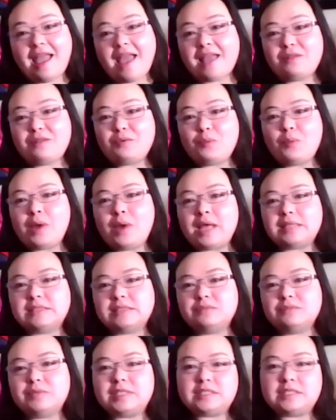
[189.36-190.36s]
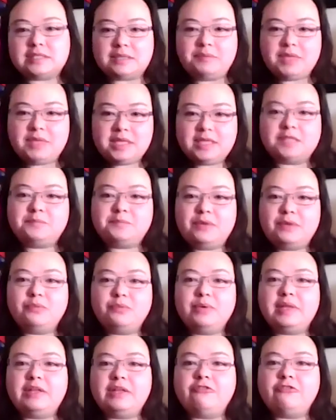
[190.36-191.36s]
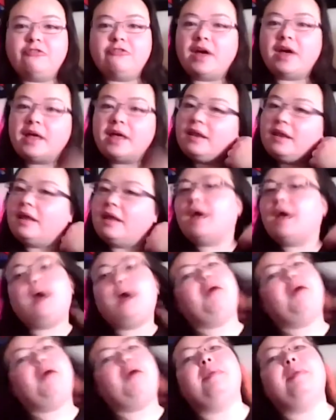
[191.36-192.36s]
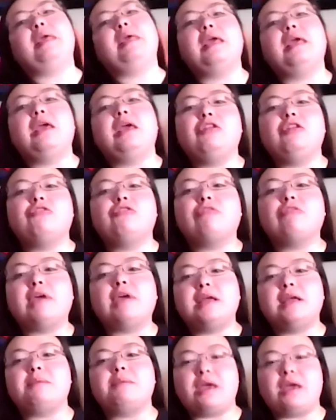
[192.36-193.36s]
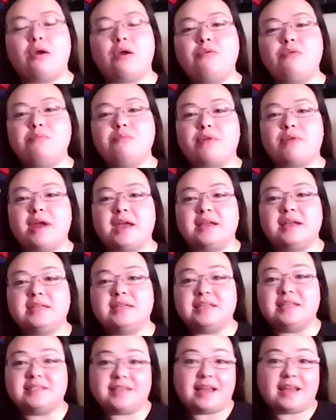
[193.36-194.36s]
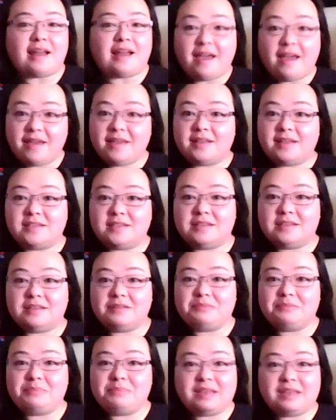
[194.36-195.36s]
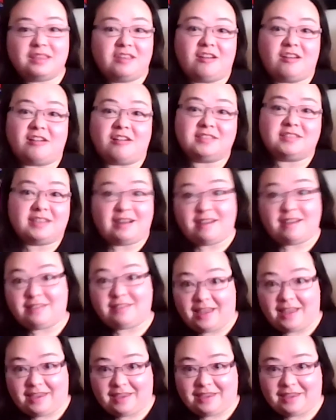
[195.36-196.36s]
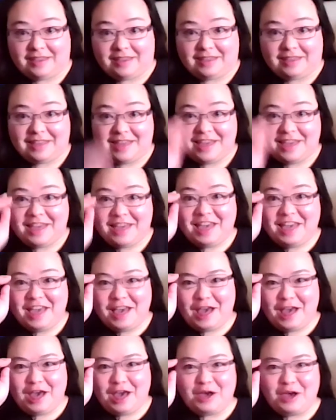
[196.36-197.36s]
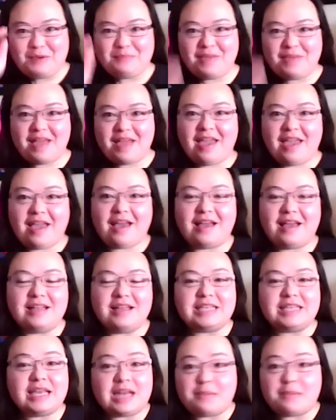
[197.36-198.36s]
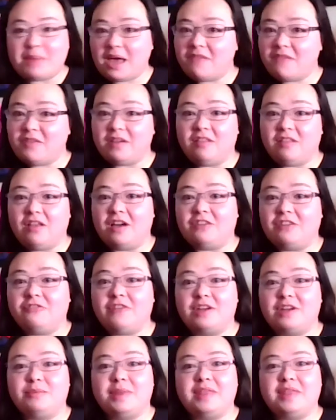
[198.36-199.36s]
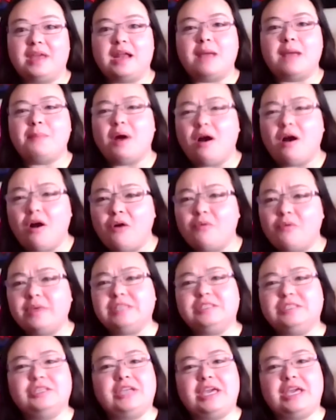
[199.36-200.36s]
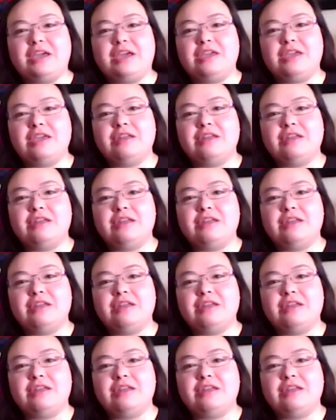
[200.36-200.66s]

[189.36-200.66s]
what's something that's been really fun in creating my own brand is that I get to pick the yarns that I like. And I'm having a lot of fun with it. I'm always looking,